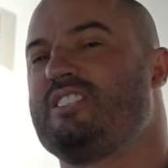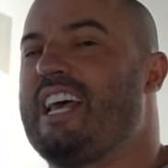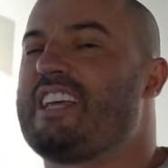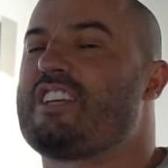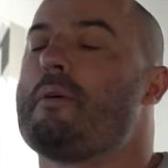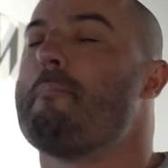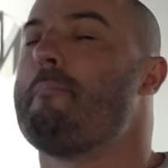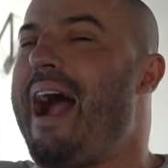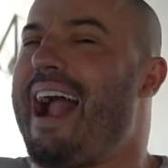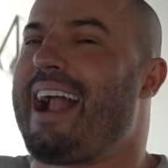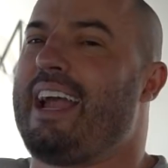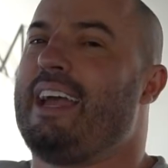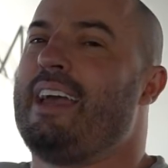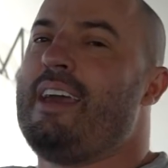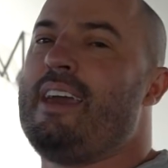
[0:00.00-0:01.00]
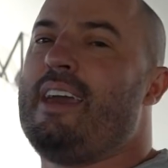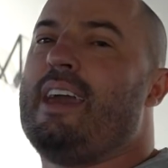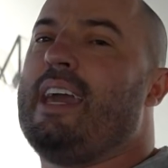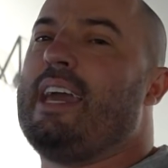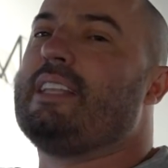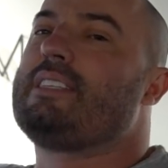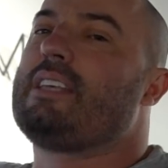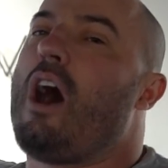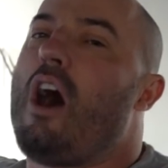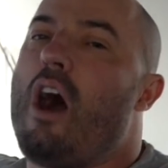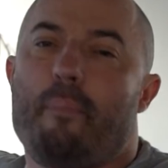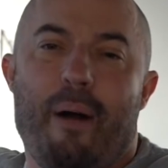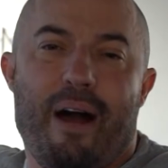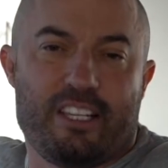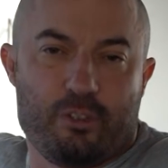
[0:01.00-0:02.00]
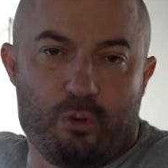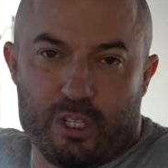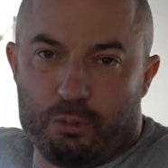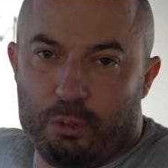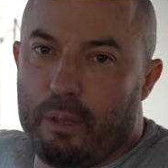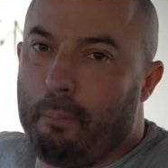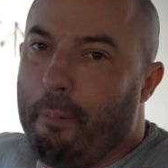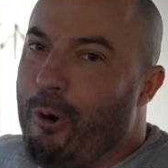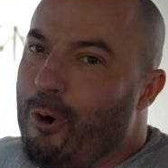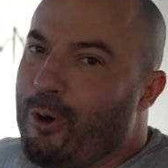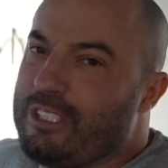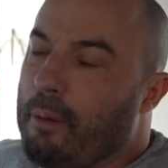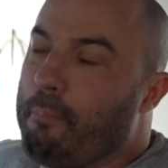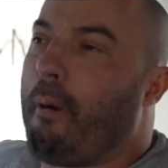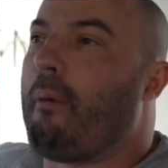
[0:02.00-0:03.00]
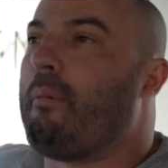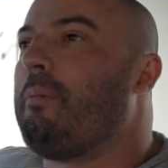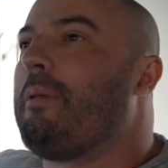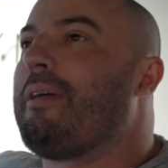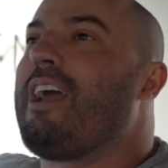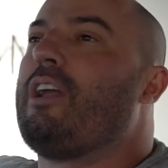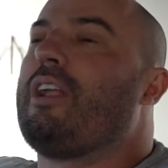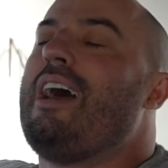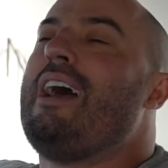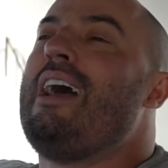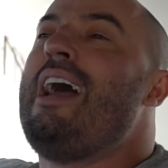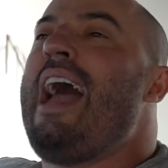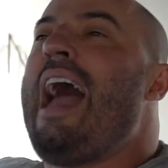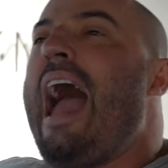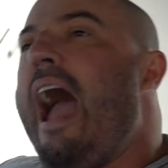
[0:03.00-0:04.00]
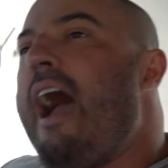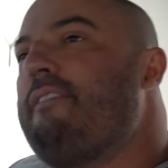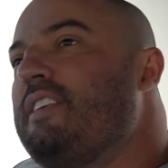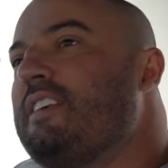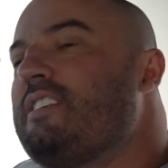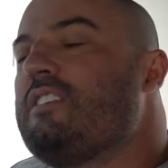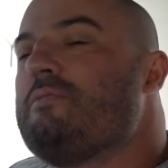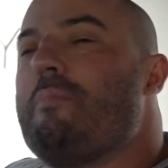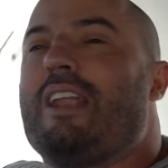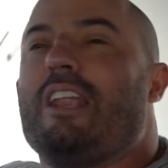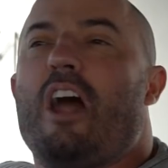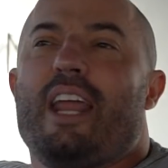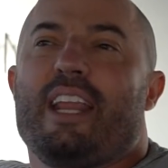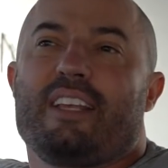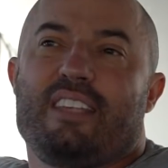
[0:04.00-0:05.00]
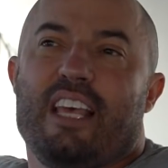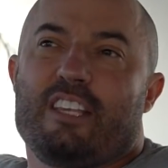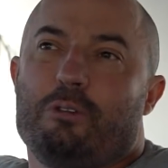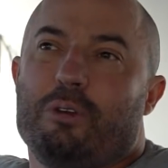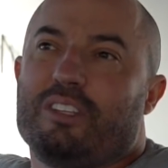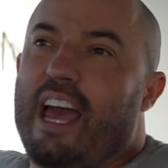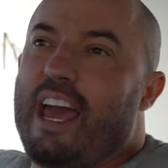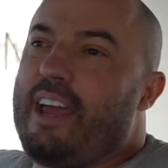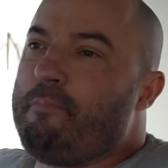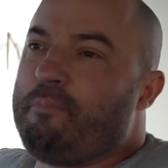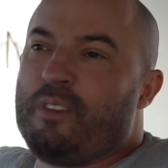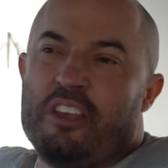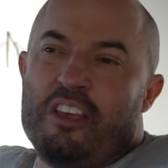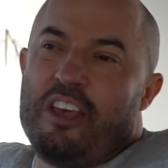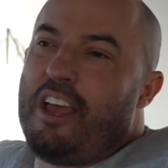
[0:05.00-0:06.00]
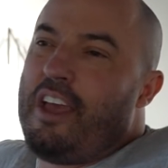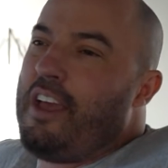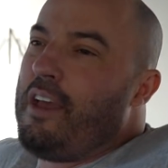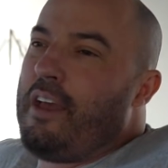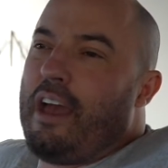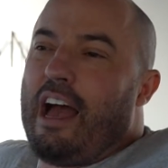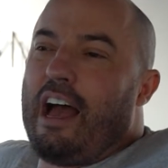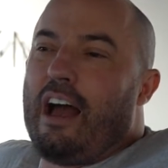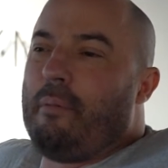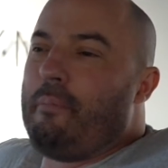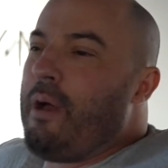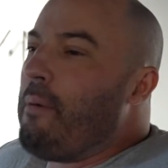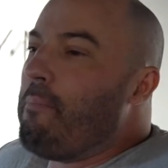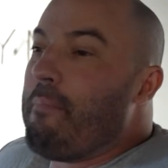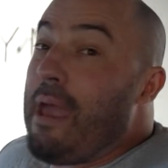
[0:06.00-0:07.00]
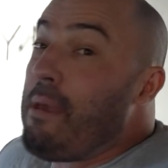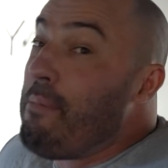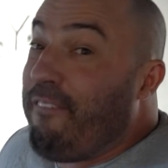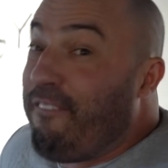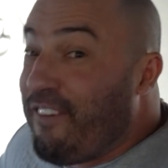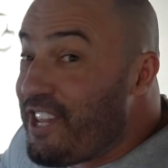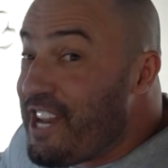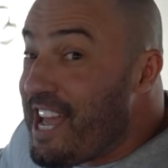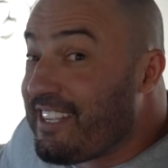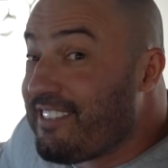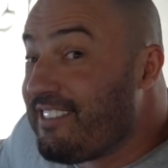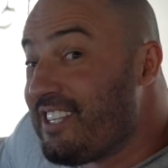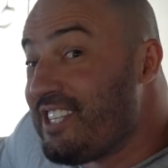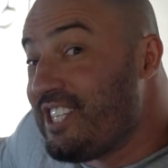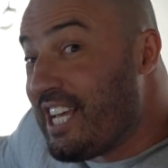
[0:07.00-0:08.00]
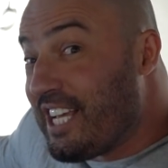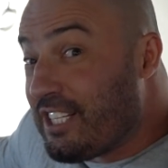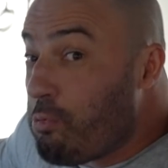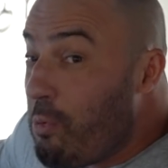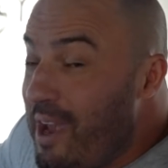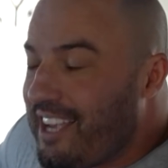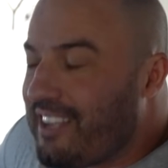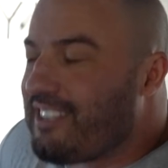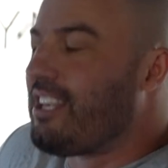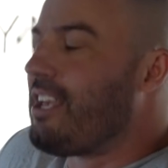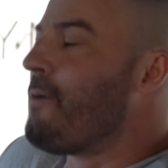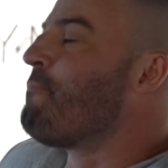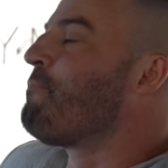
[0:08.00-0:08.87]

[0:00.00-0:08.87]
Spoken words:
session back into high bar squats with a pause. I'm probably gonna have this as my light accessory day, maybe for the next 6 weeks.